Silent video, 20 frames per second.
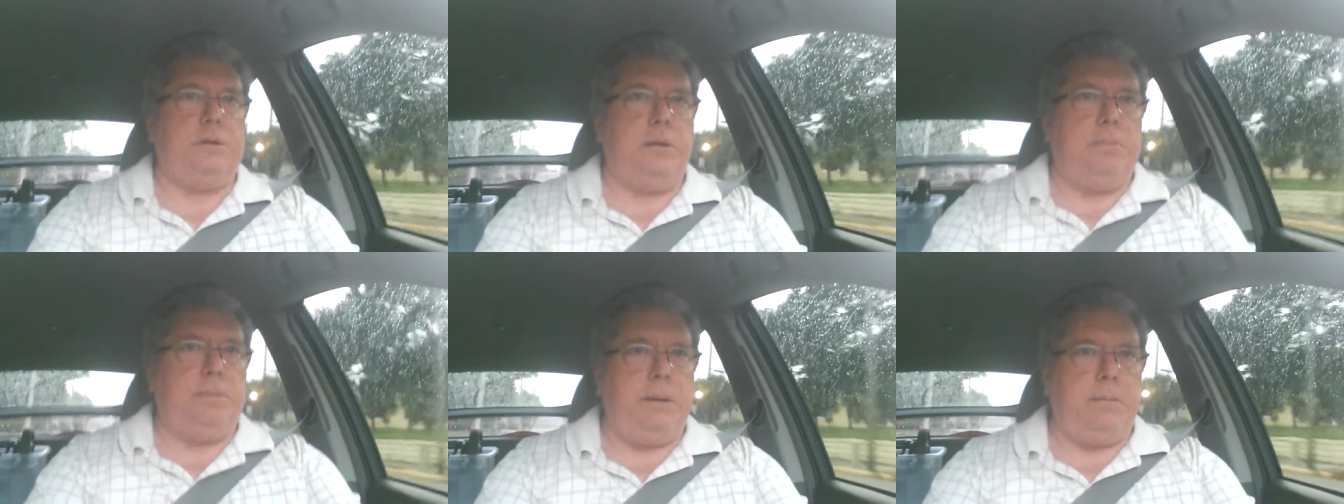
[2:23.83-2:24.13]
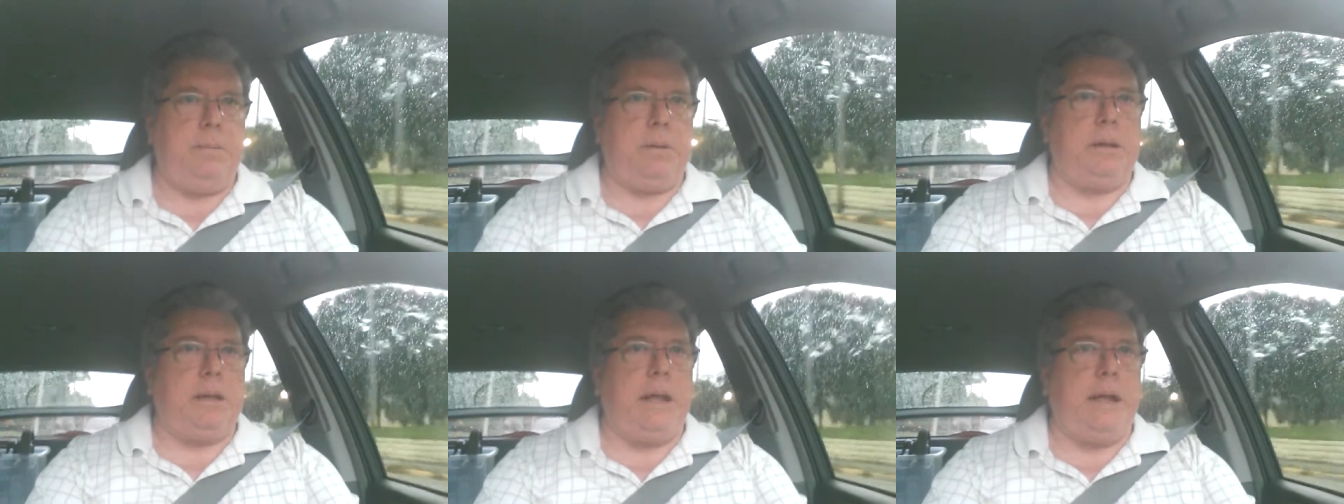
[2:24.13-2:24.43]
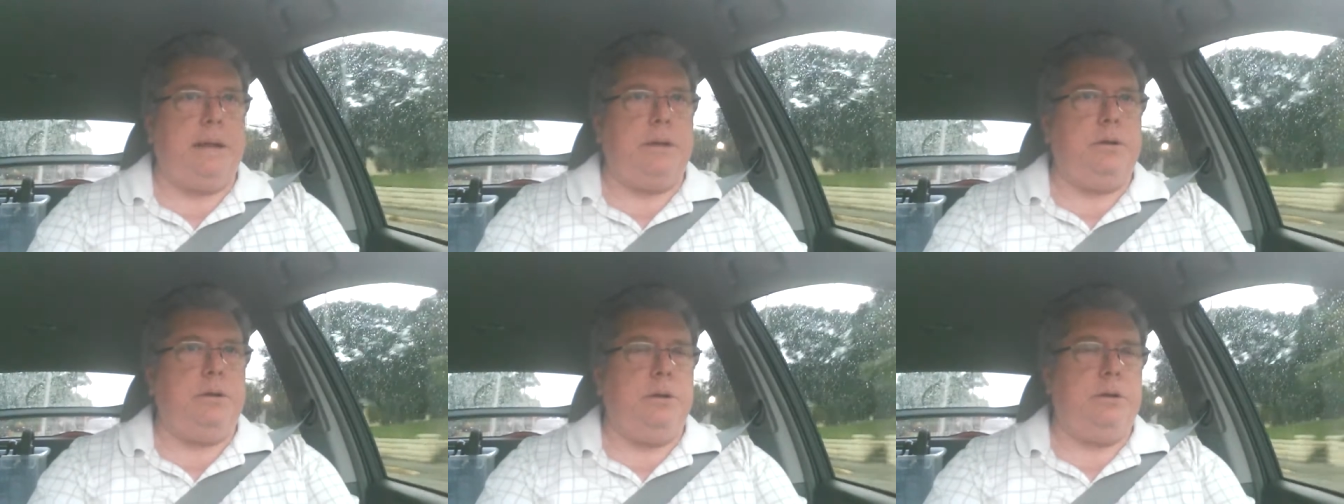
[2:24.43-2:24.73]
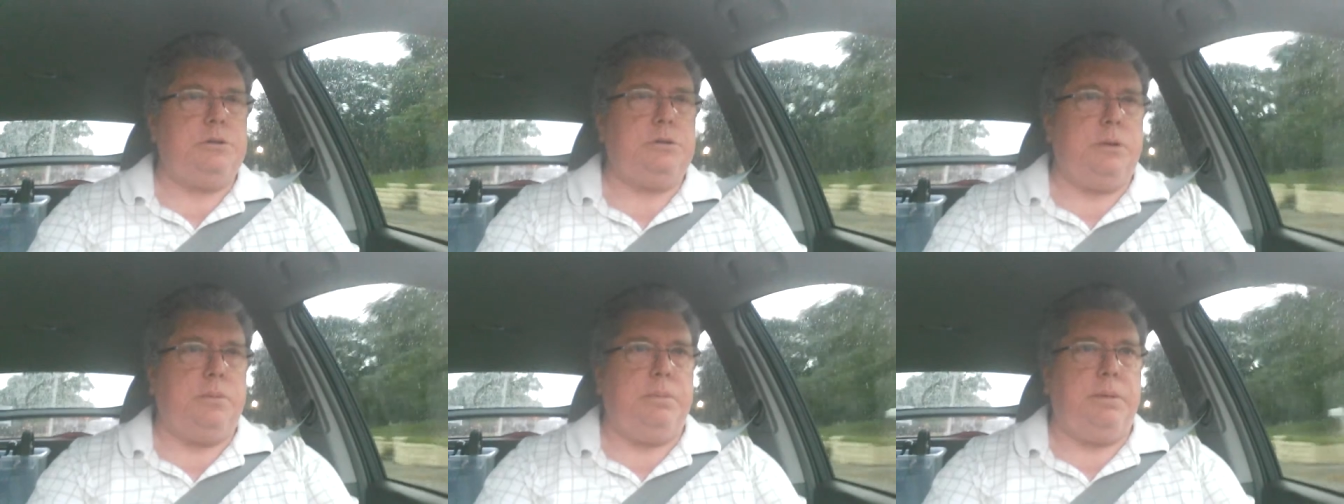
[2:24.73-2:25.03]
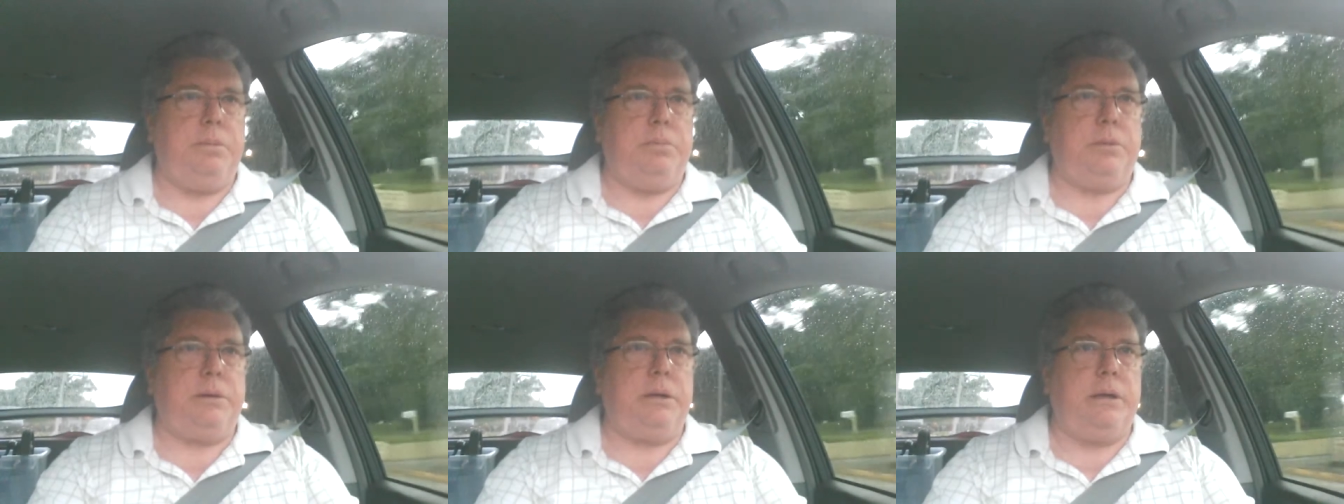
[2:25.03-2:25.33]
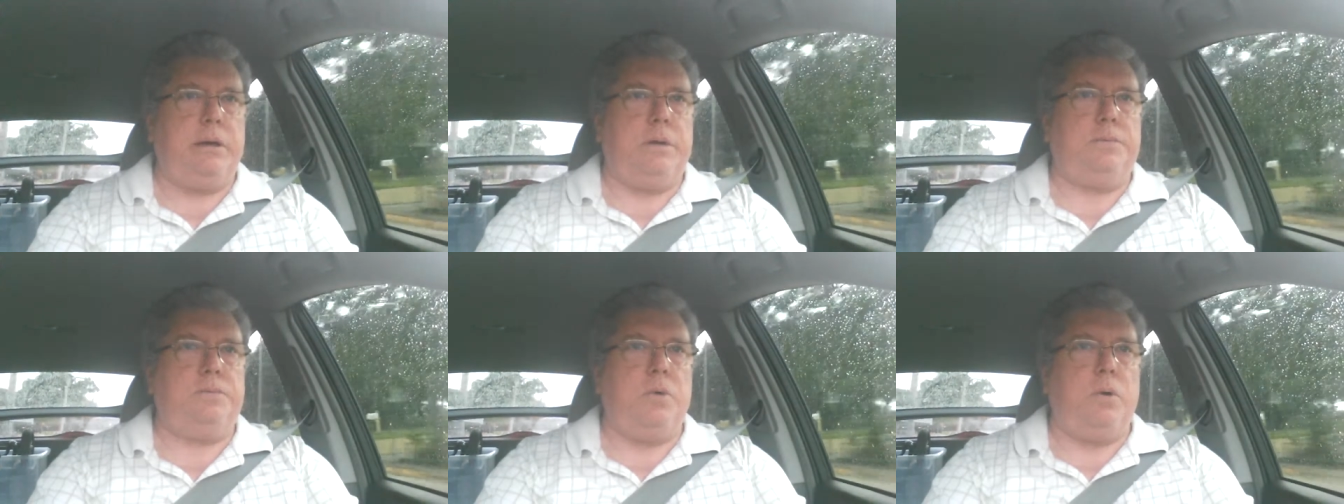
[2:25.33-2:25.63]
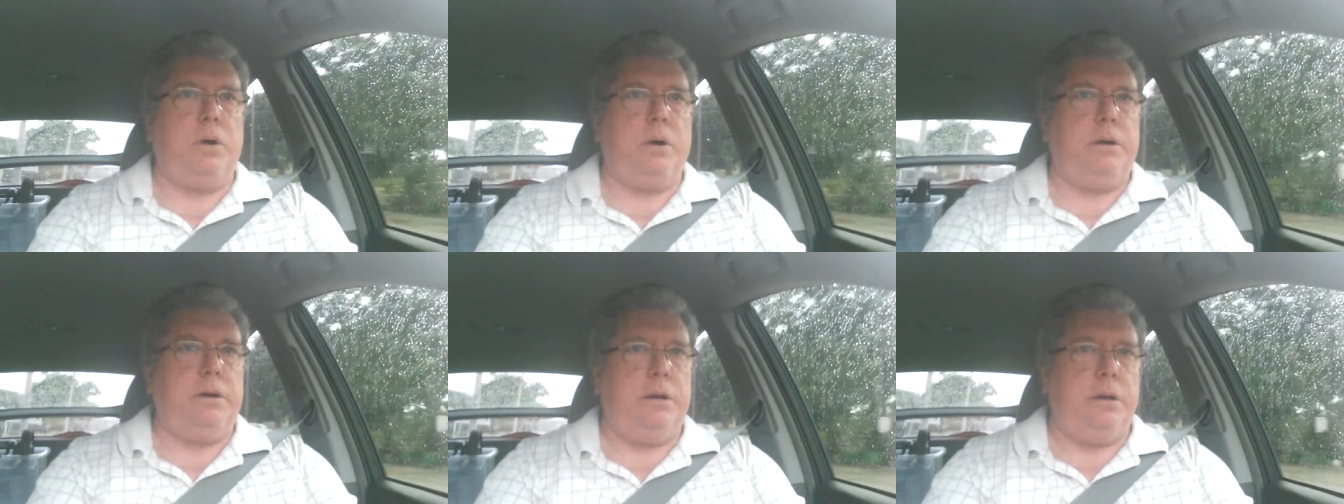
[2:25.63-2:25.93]
Some people like new, some people can
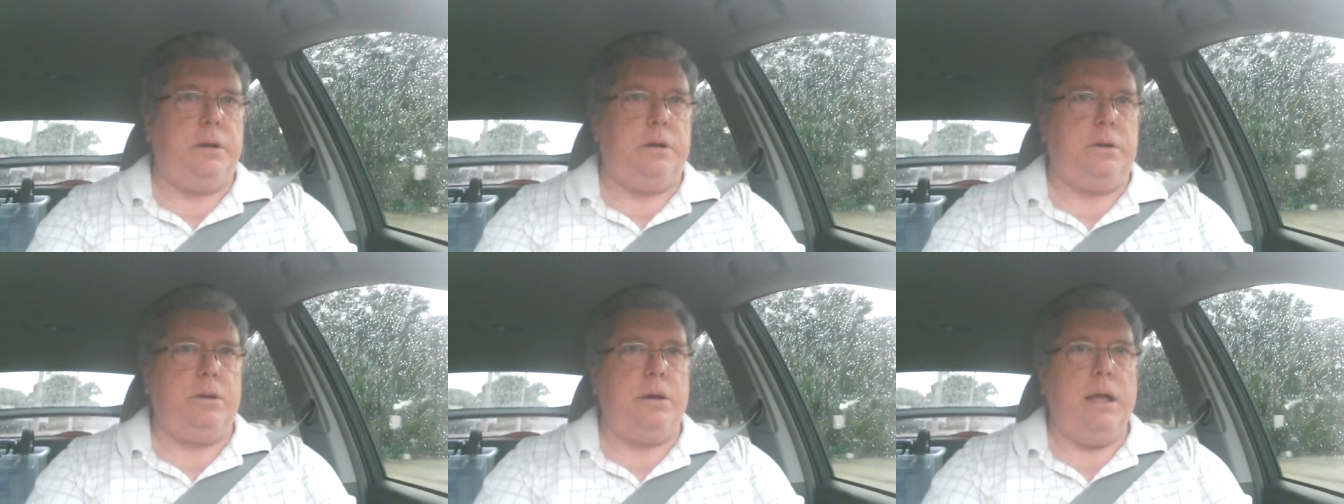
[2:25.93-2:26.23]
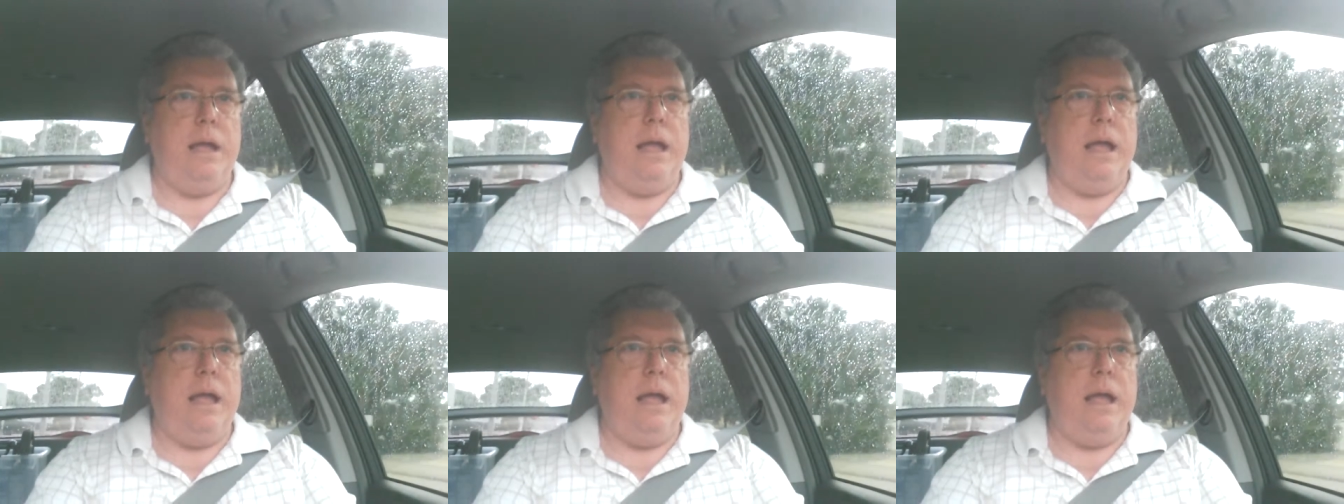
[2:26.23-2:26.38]
afford new.